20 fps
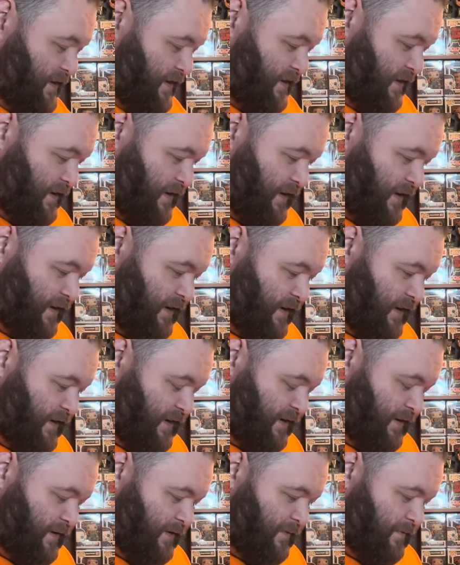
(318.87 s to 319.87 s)
I got...
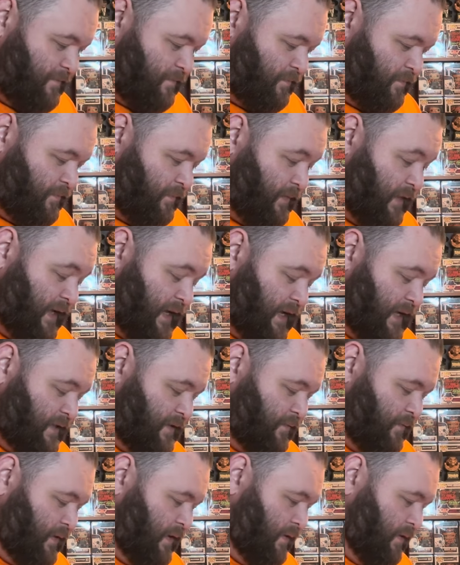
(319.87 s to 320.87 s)
That's
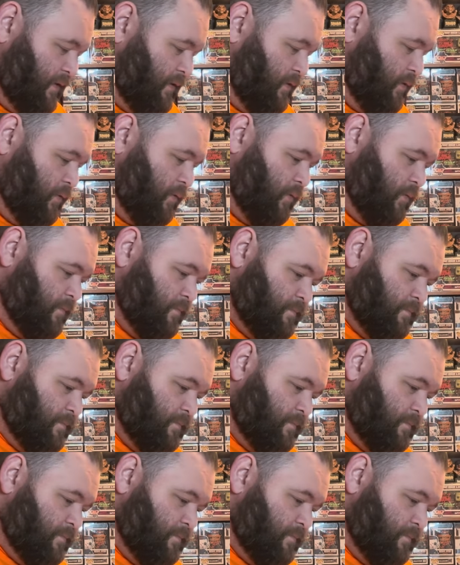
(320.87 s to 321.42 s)
very cool.